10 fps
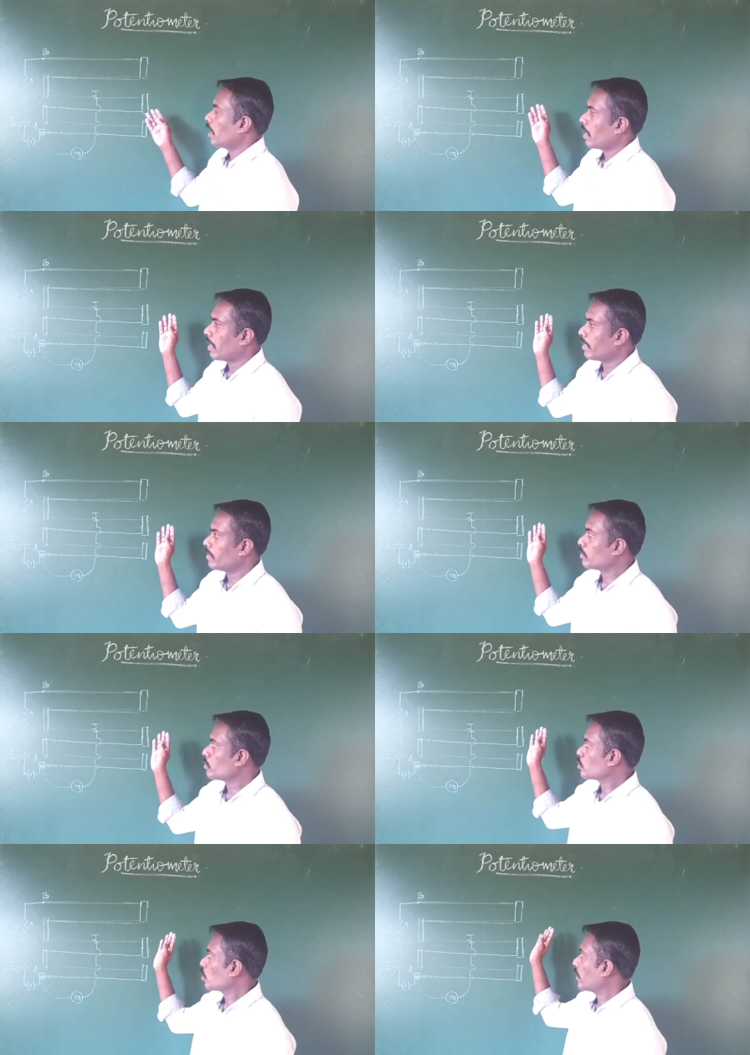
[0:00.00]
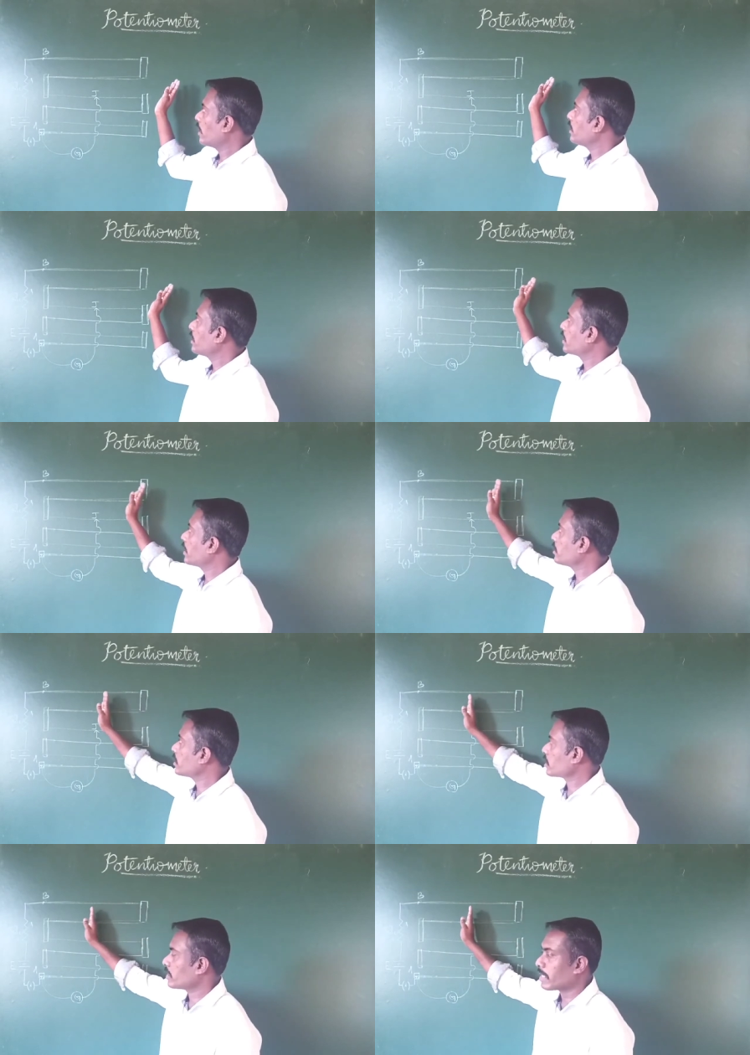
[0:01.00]
And so when it
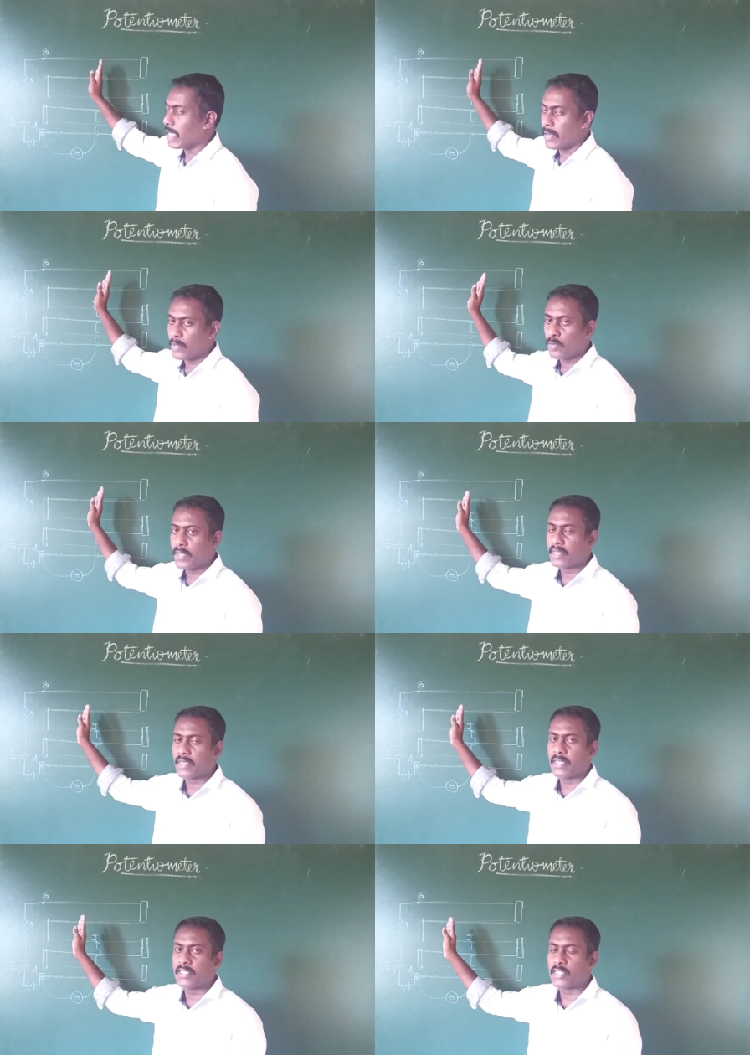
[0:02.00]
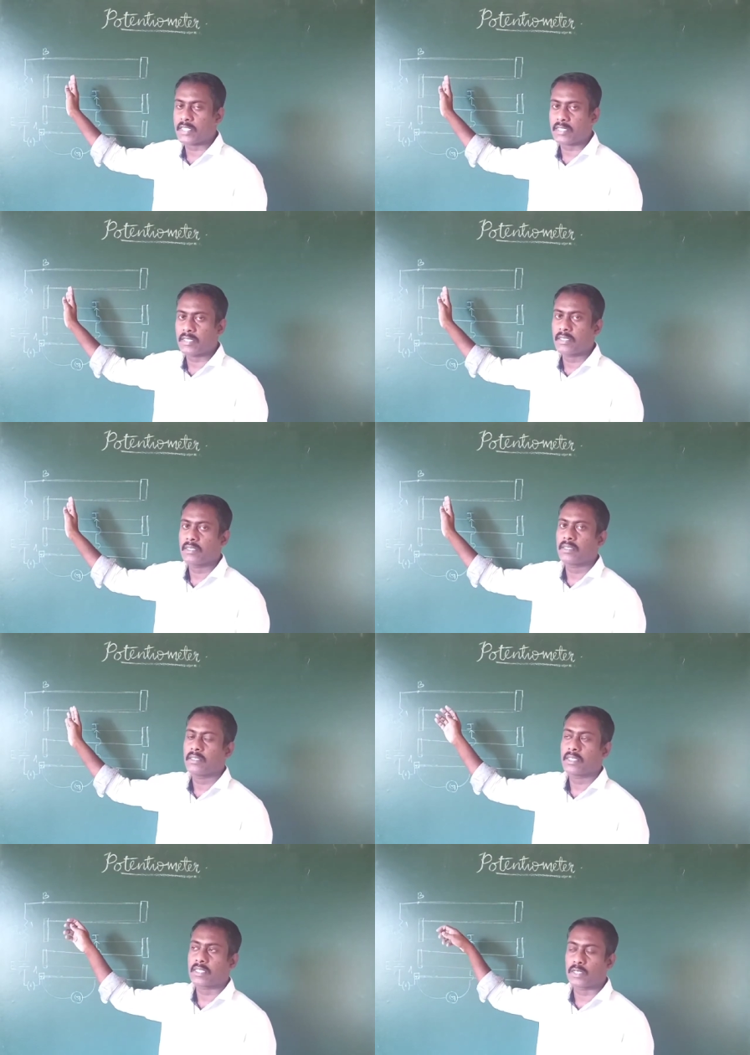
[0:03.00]
reaches, the galvanometer reaches
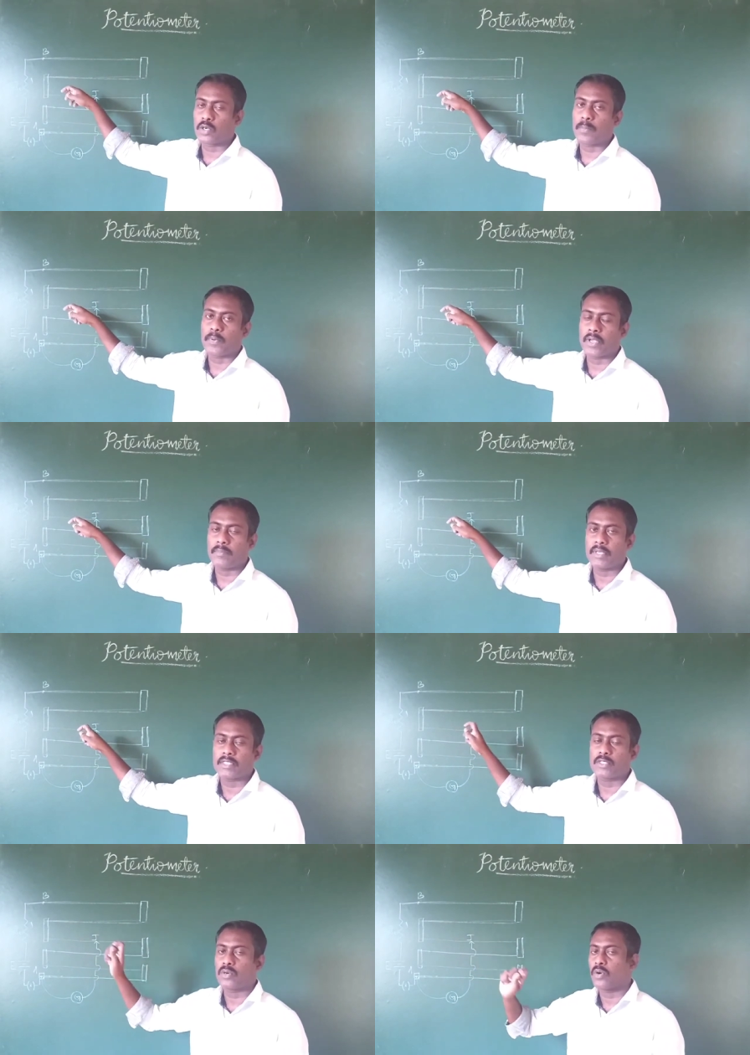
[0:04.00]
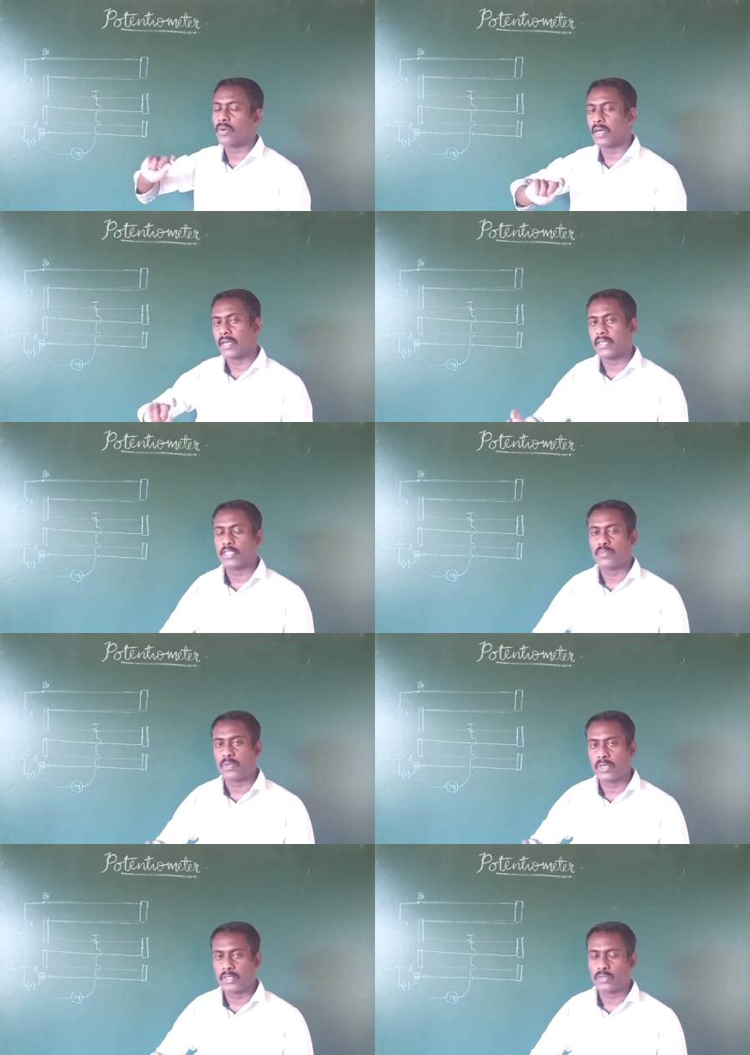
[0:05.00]
the 0 point, means no current is
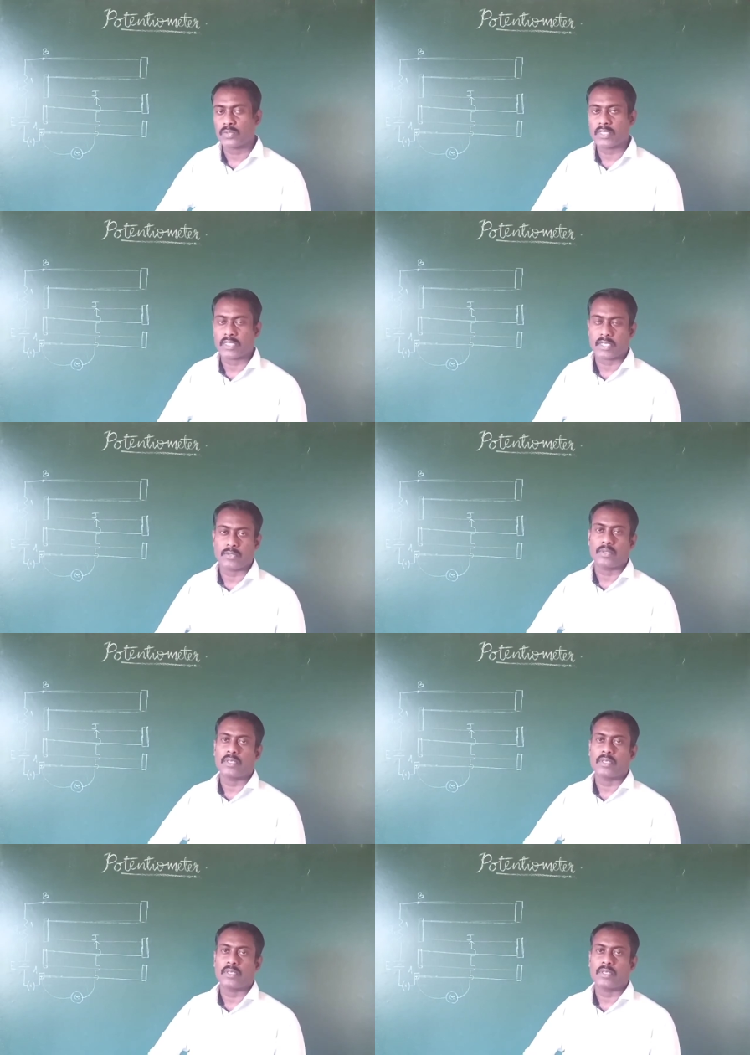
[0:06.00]
flowing through the circuit,